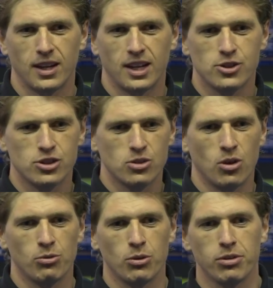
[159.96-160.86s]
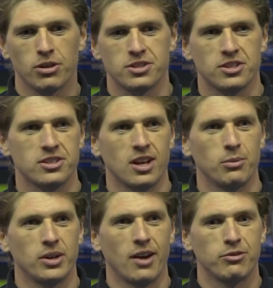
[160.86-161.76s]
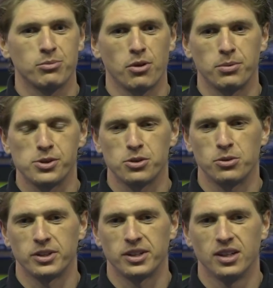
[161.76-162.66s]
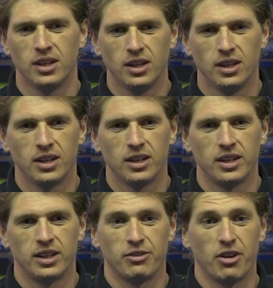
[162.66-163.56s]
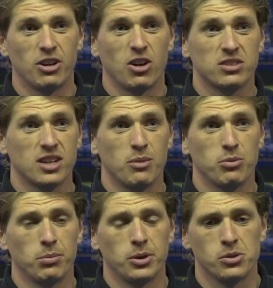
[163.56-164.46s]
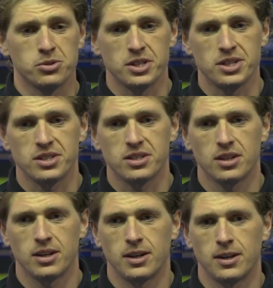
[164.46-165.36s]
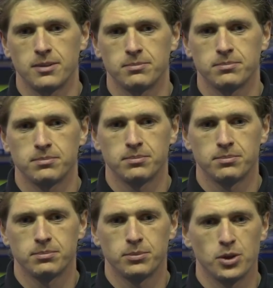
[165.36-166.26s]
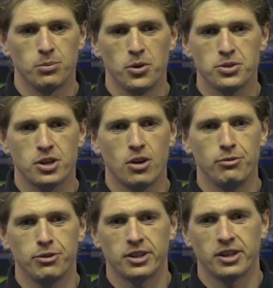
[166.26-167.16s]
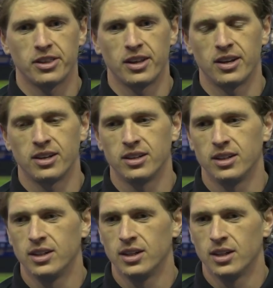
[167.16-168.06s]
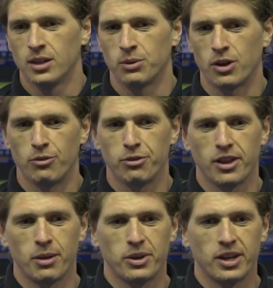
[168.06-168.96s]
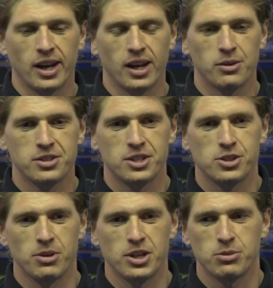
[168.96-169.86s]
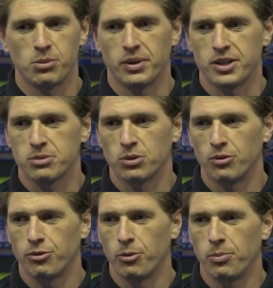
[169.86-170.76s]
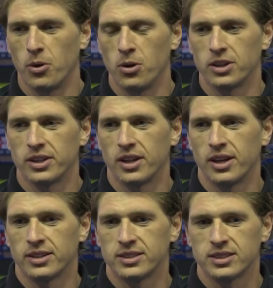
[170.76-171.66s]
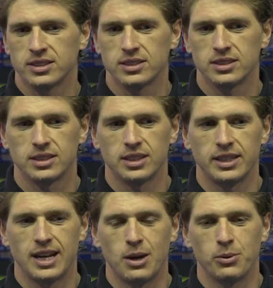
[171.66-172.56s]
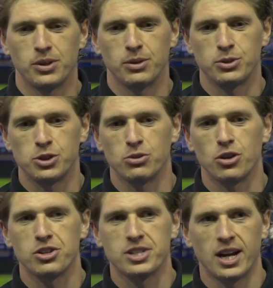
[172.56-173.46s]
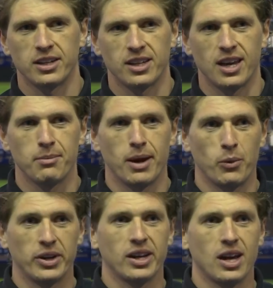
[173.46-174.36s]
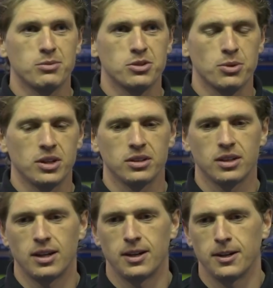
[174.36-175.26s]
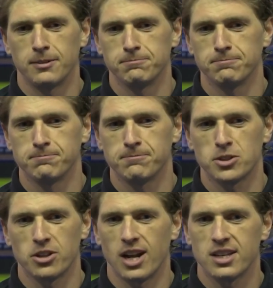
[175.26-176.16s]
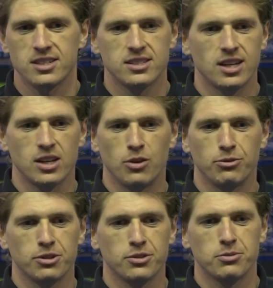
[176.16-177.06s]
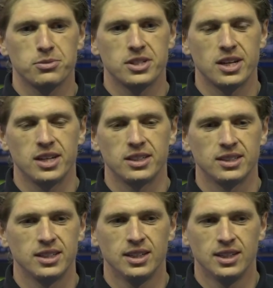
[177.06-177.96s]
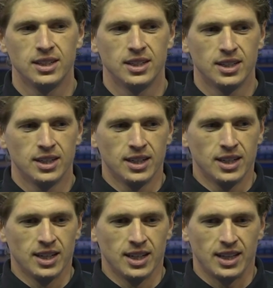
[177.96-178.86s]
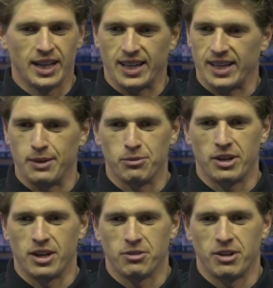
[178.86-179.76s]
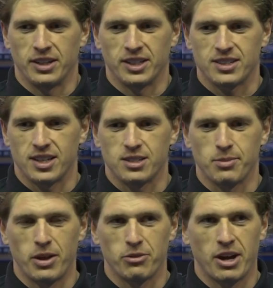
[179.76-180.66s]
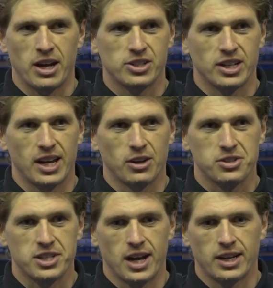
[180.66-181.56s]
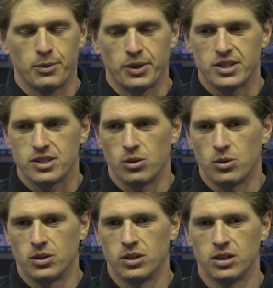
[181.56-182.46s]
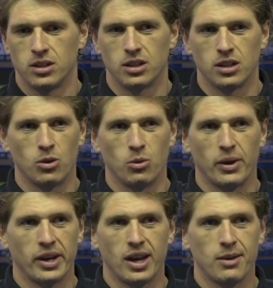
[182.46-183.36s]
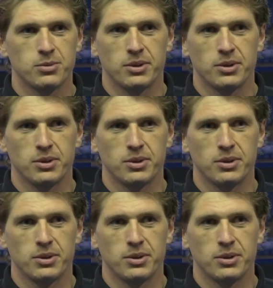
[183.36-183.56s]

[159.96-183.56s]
I just saw a ruthlessness that we haven't probably showed in a very long time, probably all season. But the boys are confident in there. We're confident that we can get out of this situation. We're playing some good football, and now we're doing the other side of the game by winning games as well. So the lads can take confidence from today. And like I keep reiterating, it's about the reaction again on Saturday. We need to go and win games.